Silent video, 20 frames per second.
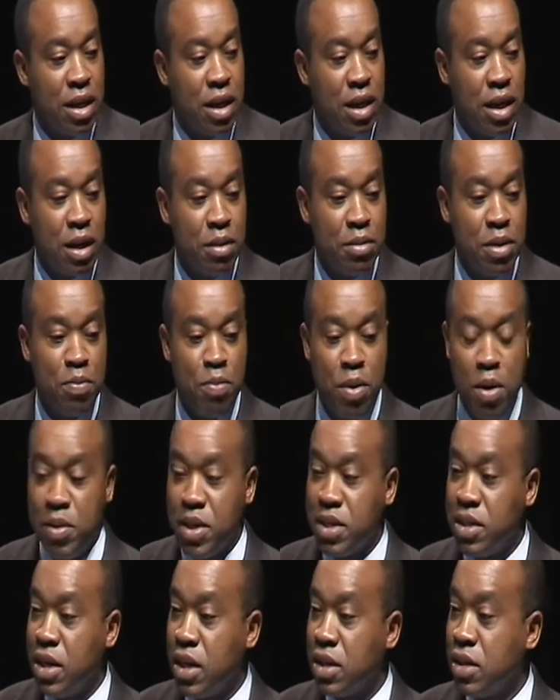And the
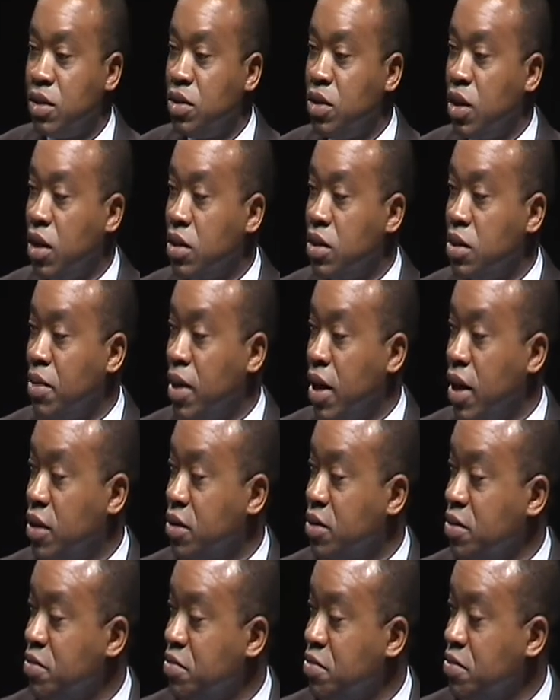public sector talks
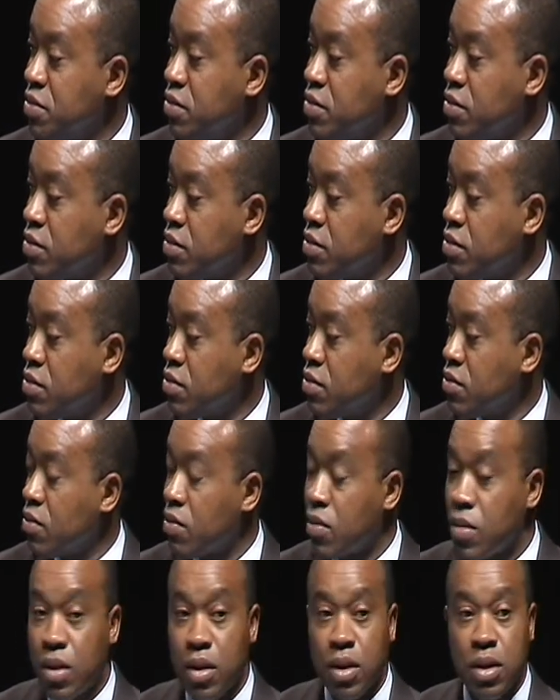about
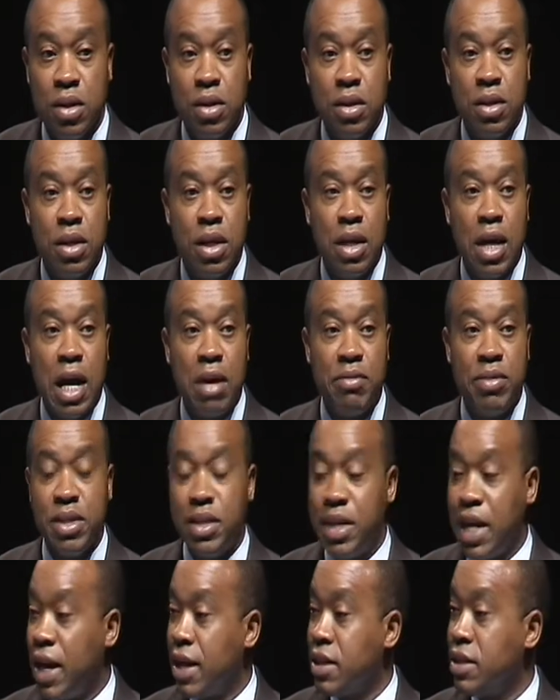having
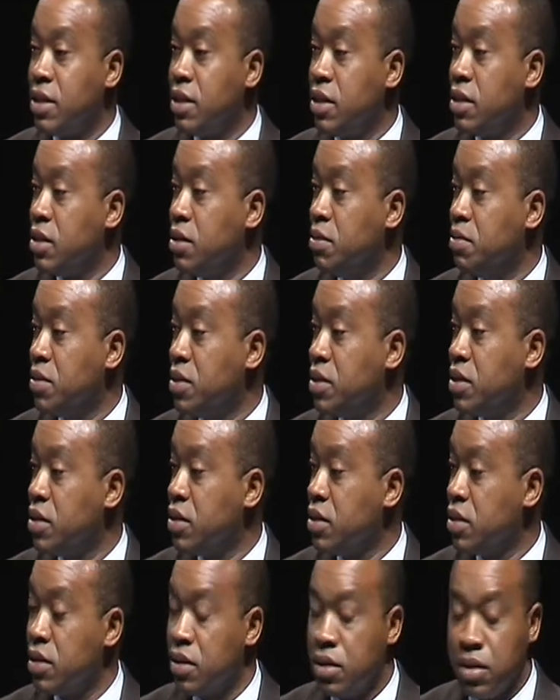tax systems
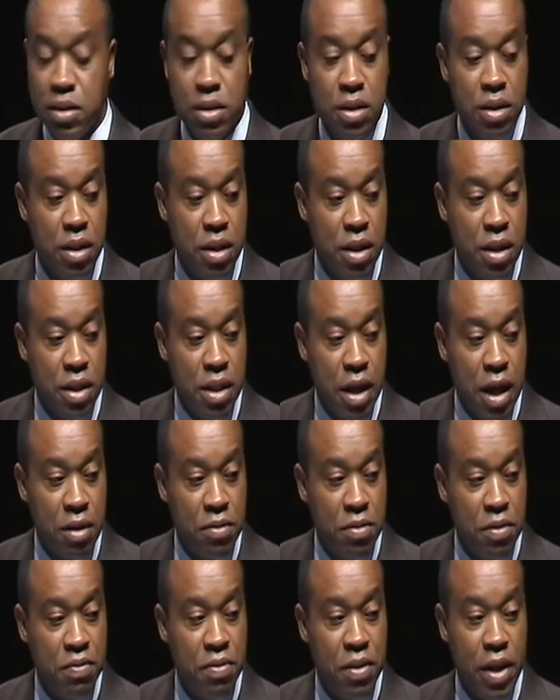that
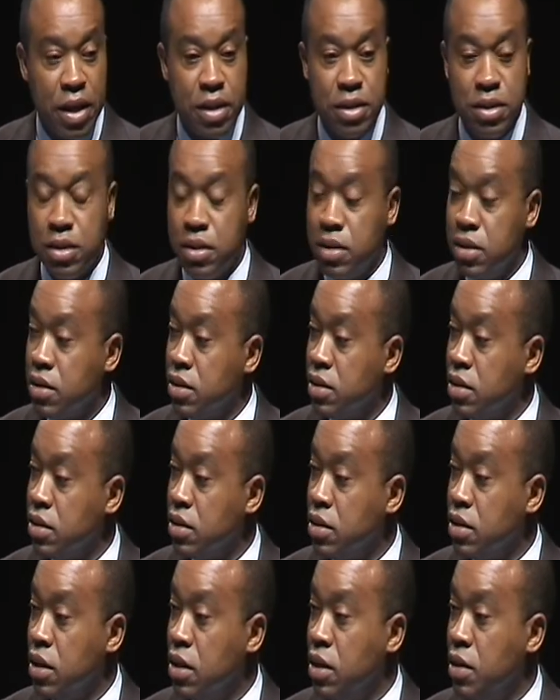reflect
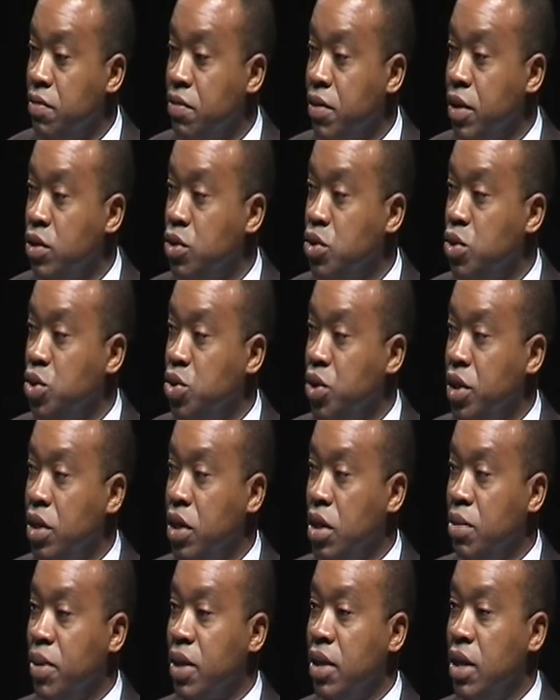the different
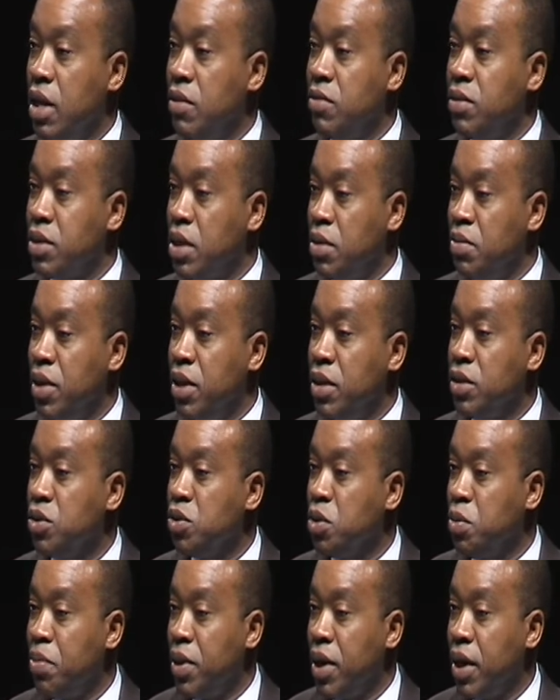socioeconomic levels' ability
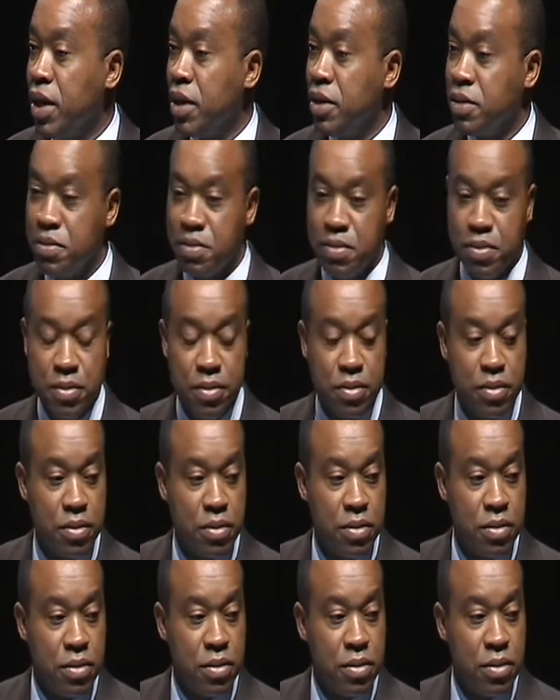to pay.
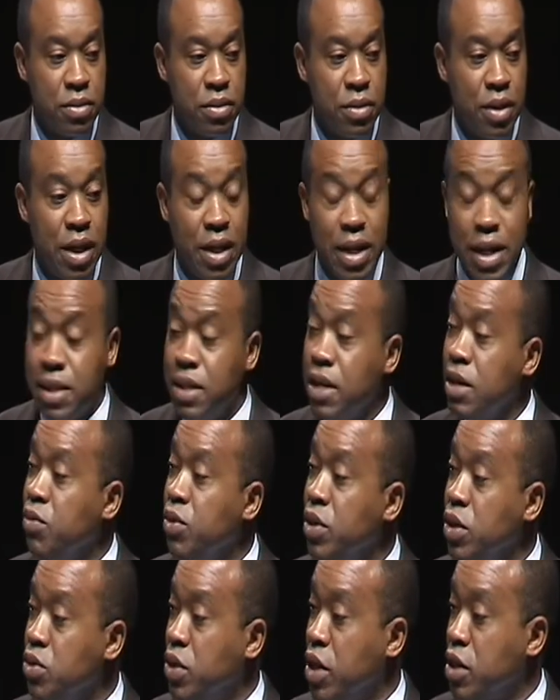And I think we
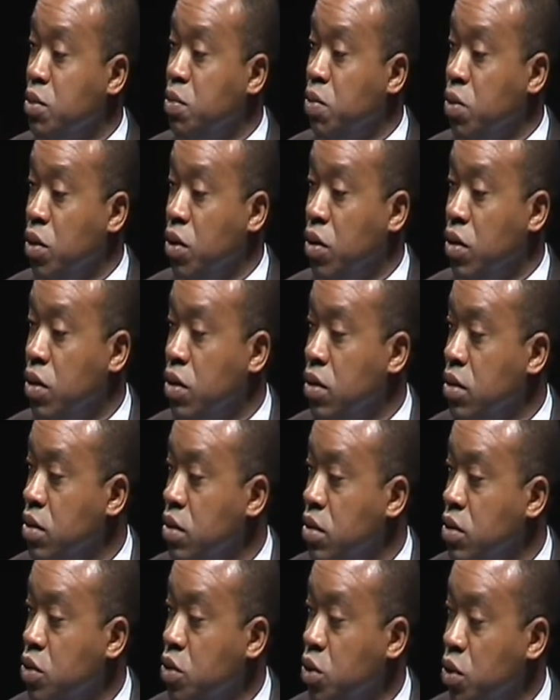need to explore
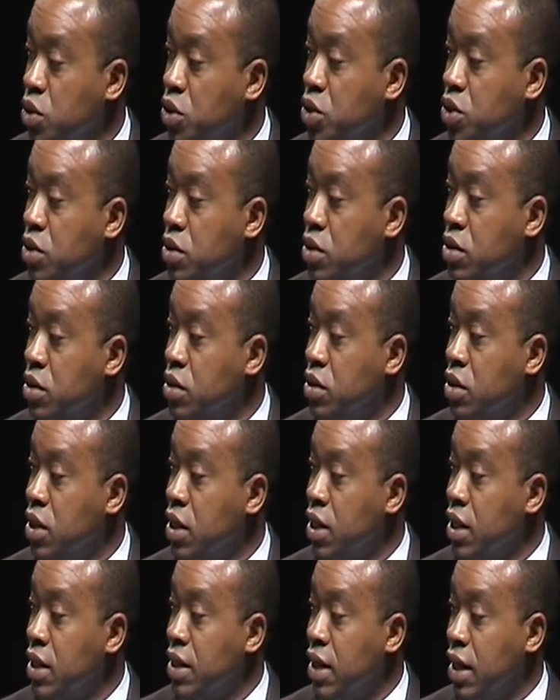solutions
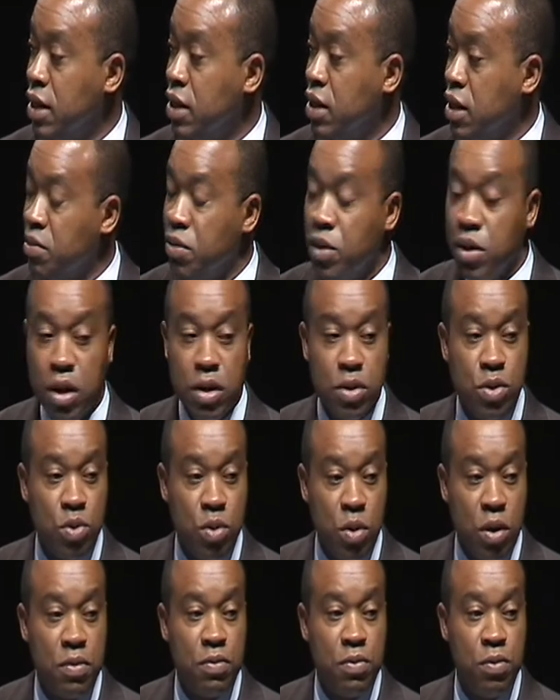that enable us
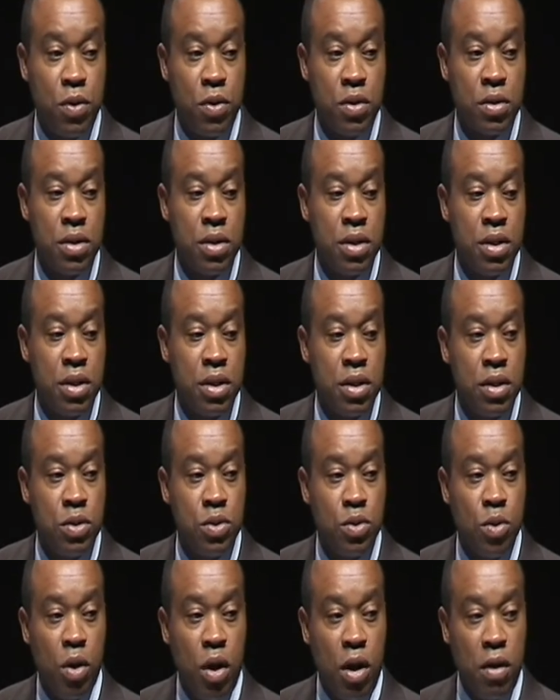
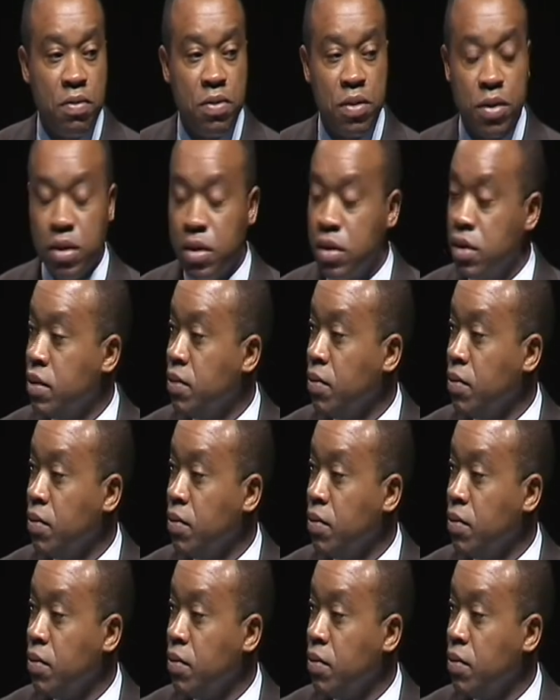to offer